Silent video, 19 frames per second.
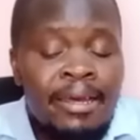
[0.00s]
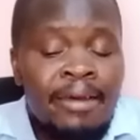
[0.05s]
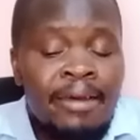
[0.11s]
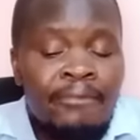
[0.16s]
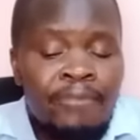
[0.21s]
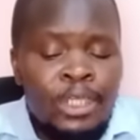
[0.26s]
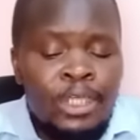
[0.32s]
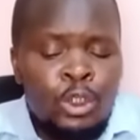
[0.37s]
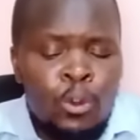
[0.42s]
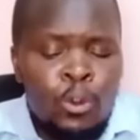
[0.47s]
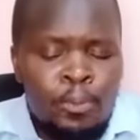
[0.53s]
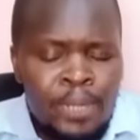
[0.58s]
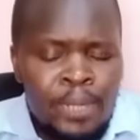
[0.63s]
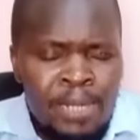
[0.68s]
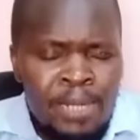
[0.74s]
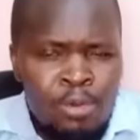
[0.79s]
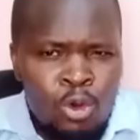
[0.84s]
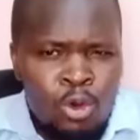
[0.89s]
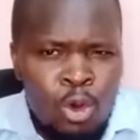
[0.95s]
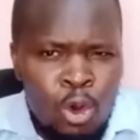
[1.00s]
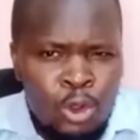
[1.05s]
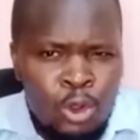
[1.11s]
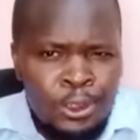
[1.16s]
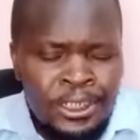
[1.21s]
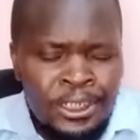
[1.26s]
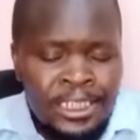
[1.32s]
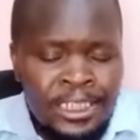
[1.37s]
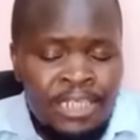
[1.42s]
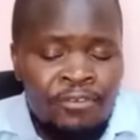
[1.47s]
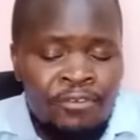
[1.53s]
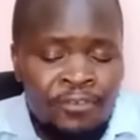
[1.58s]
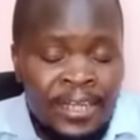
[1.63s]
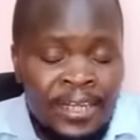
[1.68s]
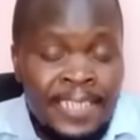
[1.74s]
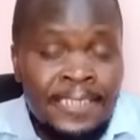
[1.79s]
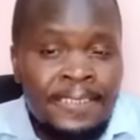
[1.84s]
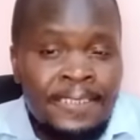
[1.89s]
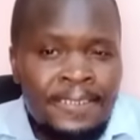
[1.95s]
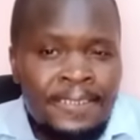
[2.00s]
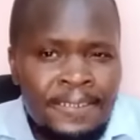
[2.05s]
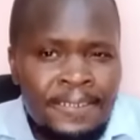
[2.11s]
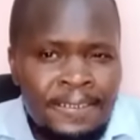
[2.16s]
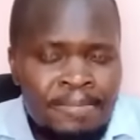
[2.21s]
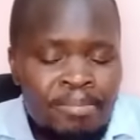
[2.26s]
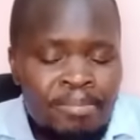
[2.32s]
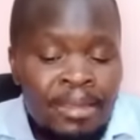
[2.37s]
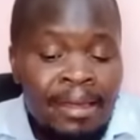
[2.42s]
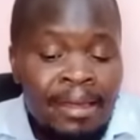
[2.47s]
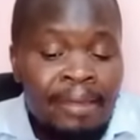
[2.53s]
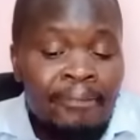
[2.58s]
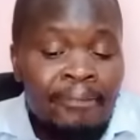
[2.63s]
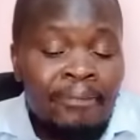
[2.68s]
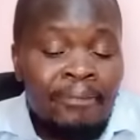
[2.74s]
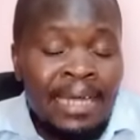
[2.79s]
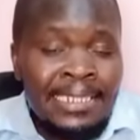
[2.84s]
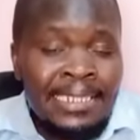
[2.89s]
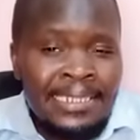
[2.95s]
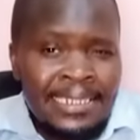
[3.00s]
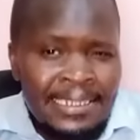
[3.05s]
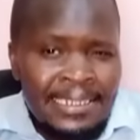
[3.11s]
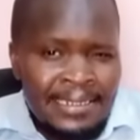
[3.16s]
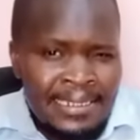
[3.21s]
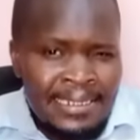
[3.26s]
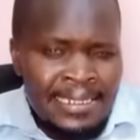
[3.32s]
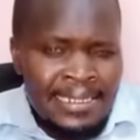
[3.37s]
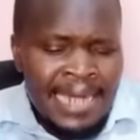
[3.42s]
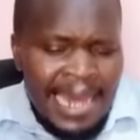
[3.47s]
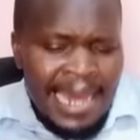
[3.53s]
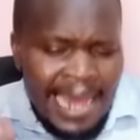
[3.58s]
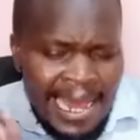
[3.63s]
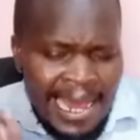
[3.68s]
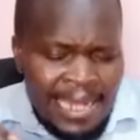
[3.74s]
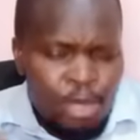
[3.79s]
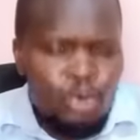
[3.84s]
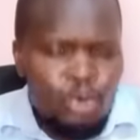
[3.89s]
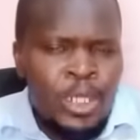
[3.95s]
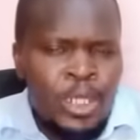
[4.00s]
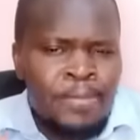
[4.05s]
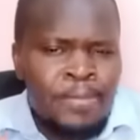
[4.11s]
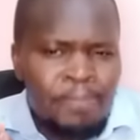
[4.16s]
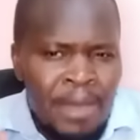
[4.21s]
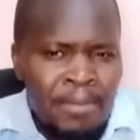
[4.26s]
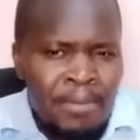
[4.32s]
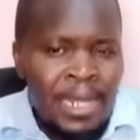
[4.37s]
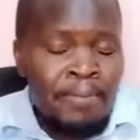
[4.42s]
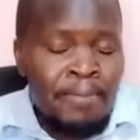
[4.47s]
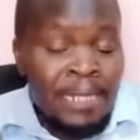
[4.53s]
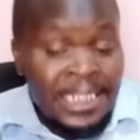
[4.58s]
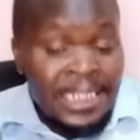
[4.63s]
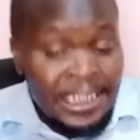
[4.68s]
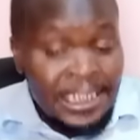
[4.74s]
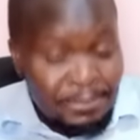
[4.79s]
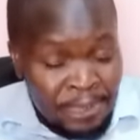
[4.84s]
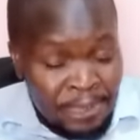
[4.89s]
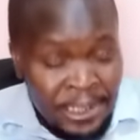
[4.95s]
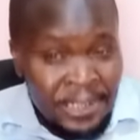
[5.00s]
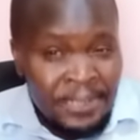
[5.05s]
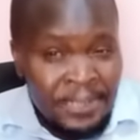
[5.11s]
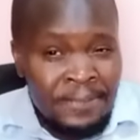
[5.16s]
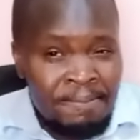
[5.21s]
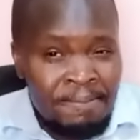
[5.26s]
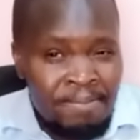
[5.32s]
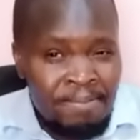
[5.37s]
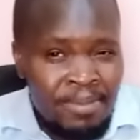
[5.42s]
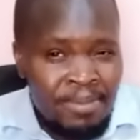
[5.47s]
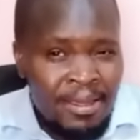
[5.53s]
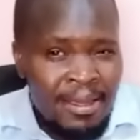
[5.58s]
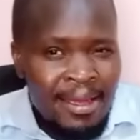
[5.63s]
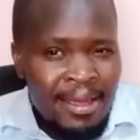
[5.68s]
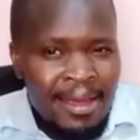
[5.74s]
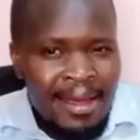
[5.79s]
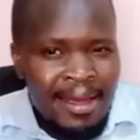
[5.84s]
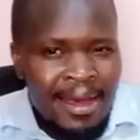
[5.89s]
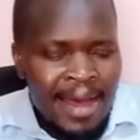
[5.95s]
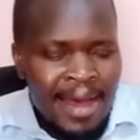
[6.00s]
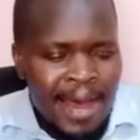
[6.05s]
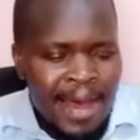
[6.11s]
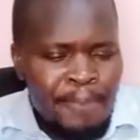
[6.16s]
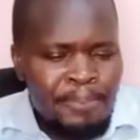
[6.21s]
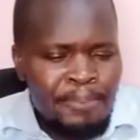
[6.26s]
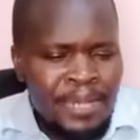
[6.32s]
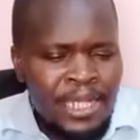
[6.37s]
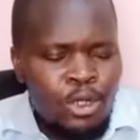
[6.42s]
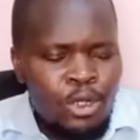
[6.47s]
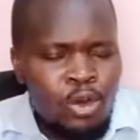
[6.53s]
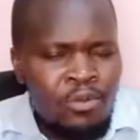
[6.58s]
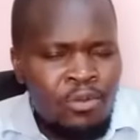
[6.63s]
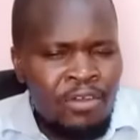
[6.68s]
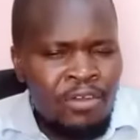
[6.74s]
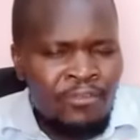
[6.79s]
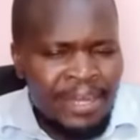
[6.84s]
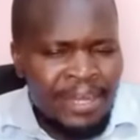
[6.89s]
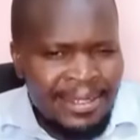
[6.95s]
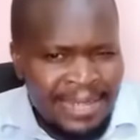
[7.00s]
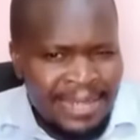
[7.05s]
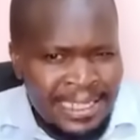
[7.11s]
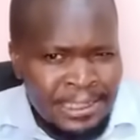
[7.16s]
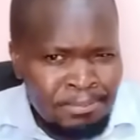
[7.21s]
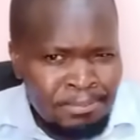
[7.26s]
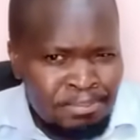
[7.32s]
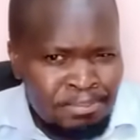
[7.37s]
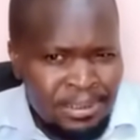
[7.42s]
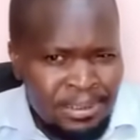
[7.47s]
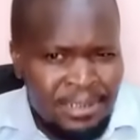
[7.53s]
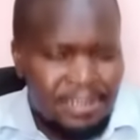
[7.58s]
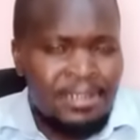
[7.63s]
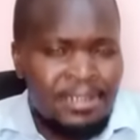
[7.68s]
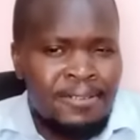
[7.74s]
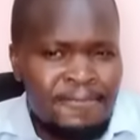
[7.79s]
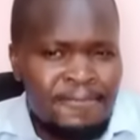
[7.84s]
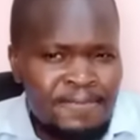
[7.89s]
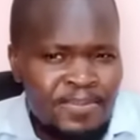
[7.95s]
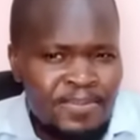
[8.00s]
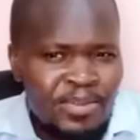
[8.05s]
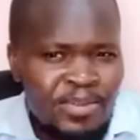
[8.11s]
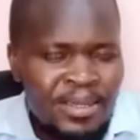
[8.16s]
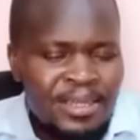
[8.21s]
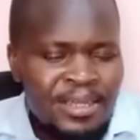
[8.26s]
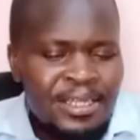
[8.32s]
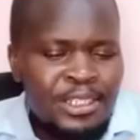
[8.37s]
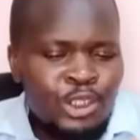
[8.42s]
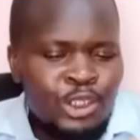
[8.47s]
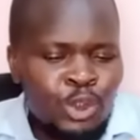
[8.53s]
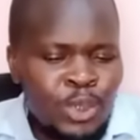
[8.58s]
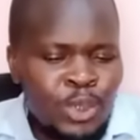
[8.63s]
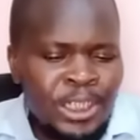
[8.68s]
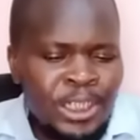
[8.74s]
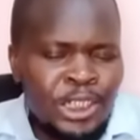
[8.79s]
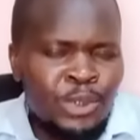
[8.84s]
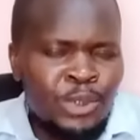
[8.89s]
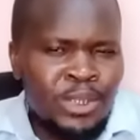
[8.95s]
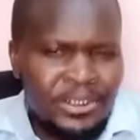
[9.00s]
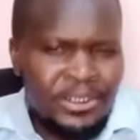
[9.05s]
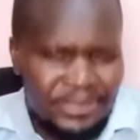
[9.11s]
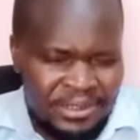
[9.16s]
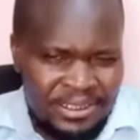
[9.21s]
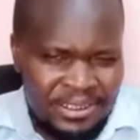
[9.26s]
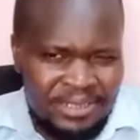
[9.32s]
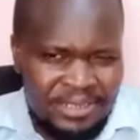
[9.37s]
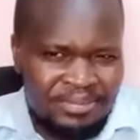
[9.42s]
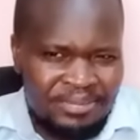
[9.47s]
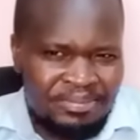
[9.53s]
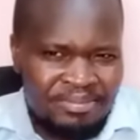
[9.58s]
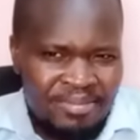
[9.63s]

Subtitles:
The Supreme Court did find that indeed adequate public participation happened on the Finance Bill 2023.